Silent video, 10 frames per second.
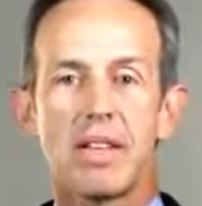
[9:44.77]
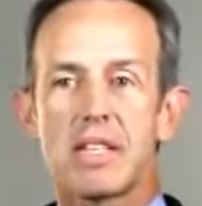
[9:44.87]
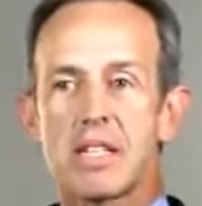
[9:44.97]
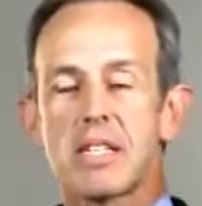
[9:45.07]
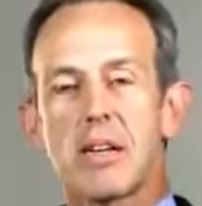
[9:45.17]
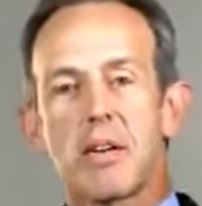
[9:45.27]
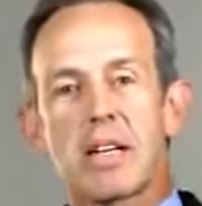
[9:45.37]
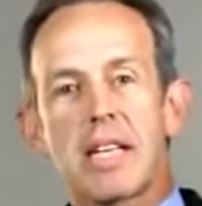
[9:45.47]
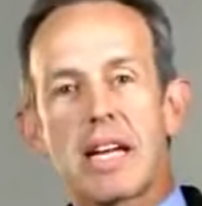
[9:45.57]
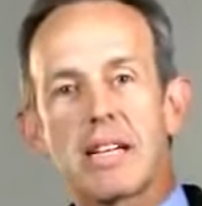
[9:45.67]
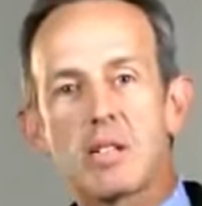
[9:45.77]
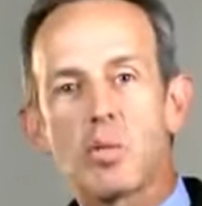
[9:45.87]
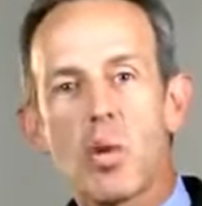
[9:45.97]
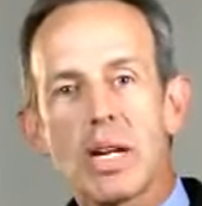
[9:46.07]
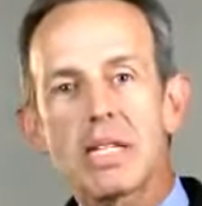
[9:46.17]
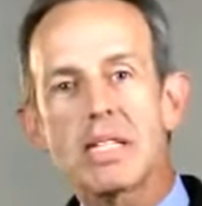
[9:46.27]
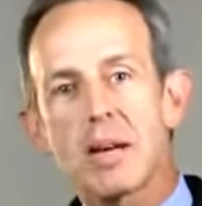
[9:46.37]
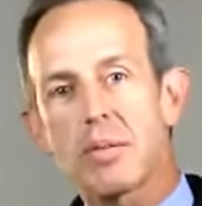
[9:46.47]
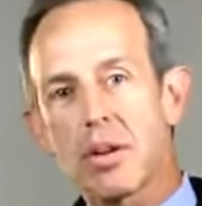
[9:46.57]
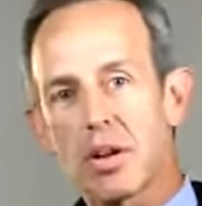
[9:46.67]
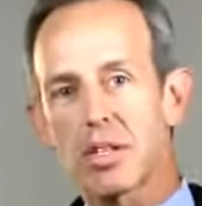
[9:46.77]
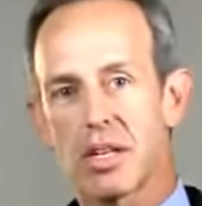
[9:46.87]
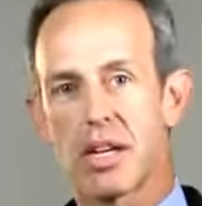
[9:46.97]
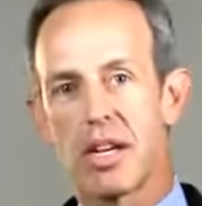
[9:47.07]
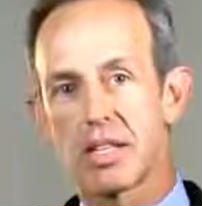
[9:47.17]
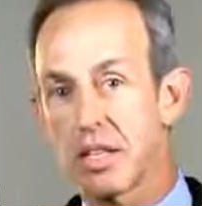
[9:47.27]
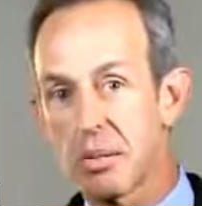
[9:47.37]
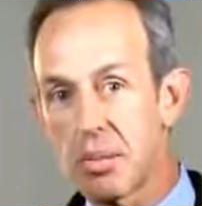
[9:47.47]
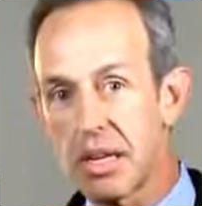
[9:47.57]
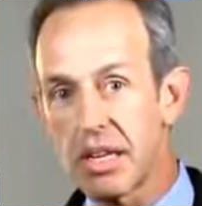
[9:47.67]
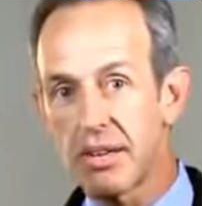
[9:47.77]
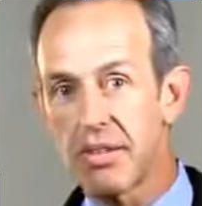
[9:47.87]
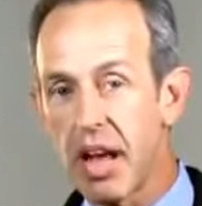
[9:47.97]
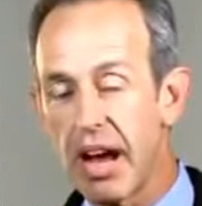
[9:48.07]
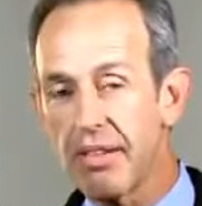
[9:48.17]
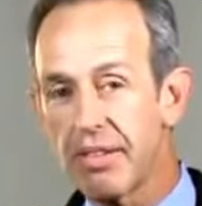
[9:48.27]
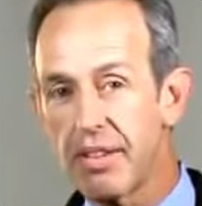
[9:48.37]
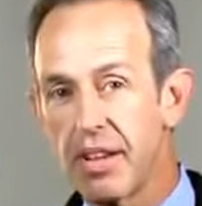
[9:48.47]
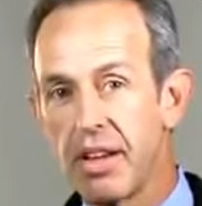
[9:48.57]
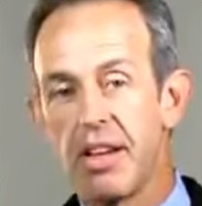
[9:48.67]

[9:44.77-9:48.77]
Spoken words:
This is taking us one step closer to the meaning of life.